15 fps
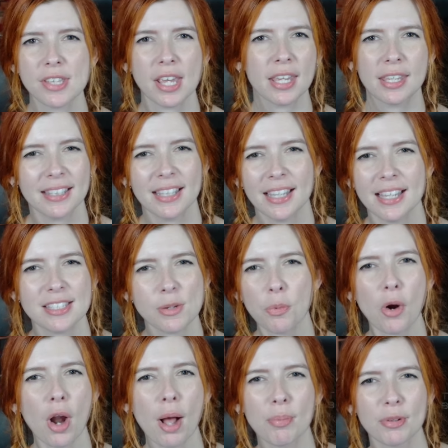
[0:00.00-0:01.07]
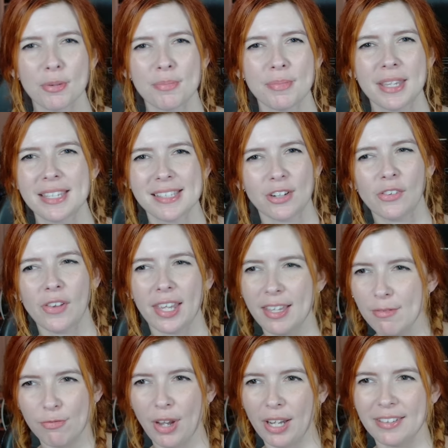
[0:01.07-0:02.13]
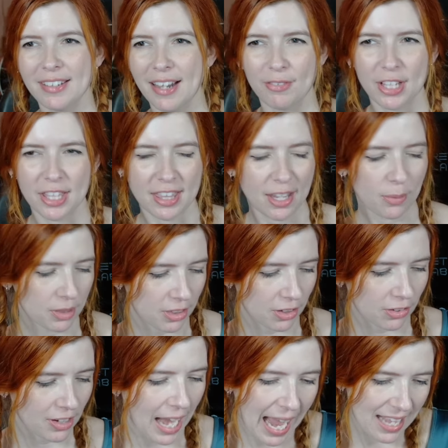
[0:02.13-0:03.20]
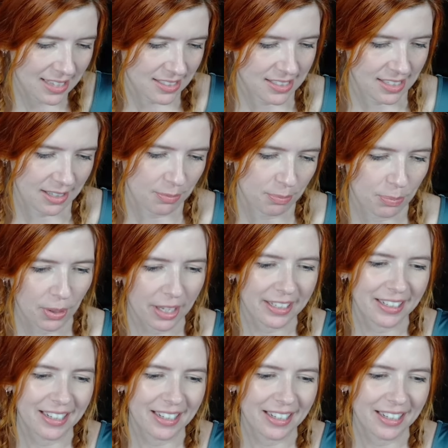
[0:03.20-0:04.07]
Like it's a problem because they're like infecting everything with their nasty. But